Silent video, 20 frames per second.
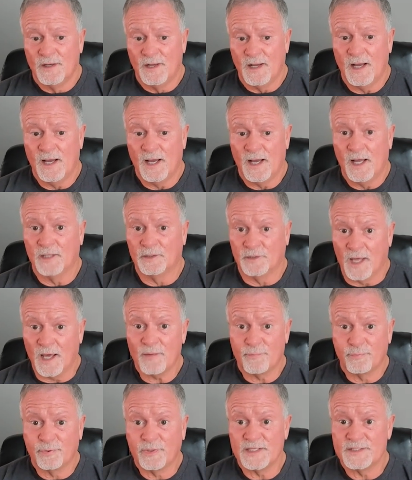a lot
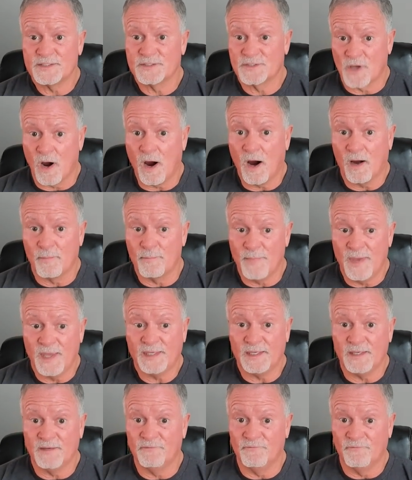of places are
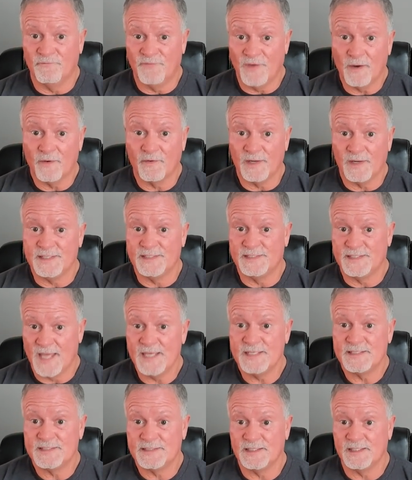making very
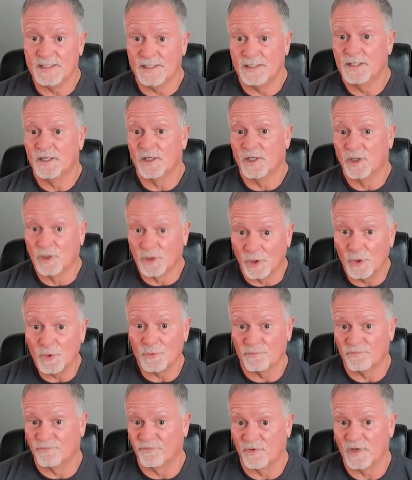tasty
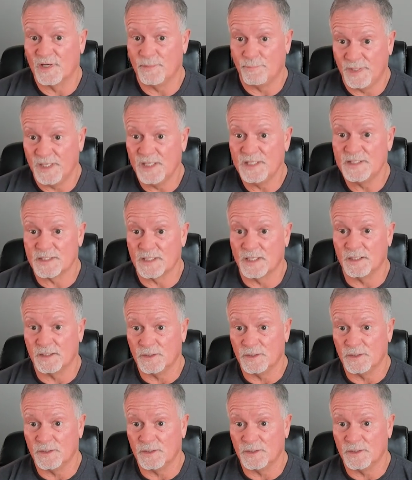gluten-free pizza.